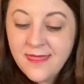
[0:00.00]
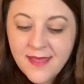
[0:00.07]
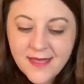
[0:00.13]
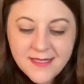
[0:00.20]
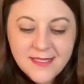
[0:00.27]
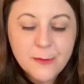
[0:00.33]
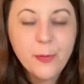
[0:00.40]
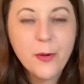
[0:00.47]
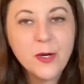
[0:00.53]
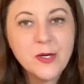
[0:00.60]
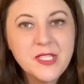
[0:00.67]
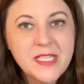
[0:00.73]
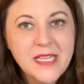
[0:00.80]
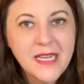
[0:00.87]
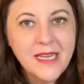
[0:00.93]
This
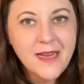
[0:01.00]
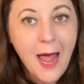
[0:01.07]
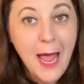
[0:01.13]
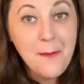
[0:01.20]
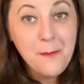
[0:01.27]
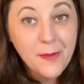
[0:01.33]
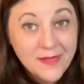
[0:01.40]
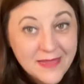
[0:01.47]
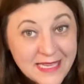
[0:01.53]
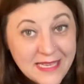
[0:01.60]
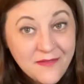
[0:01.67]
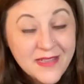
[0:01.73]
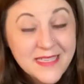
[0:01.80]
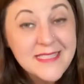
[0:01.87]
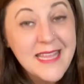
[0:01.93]
person, I
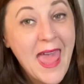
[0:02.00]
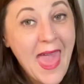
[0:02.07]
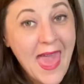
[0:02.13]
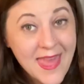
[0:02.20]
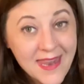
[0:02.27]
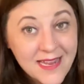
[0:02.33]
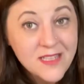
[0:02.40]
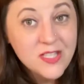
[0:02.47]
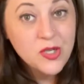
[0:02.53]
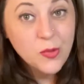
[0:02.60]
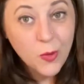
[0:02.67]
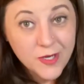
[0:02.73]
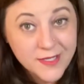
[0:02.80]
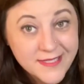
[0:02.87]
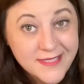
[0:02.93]
believe, is headed
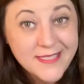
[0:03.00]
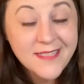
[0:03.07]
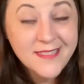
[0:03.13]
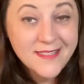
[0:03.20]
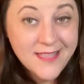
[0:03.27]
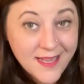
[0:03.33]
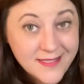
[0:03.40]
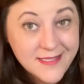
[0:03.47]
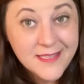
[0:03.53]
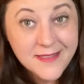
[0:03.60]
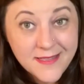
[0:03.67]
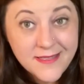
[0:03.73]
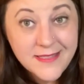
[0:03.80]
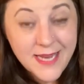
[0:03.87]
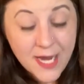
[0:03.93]
towards
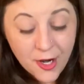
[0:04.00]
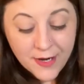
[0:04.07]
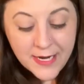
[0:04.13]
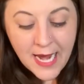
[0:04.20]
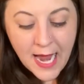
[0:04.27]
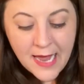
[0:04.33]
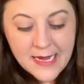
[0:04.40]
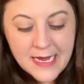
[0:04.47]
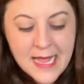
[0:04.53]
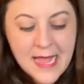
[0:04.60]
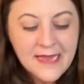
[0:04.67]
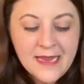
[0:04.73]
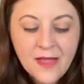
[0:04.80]
success in this area.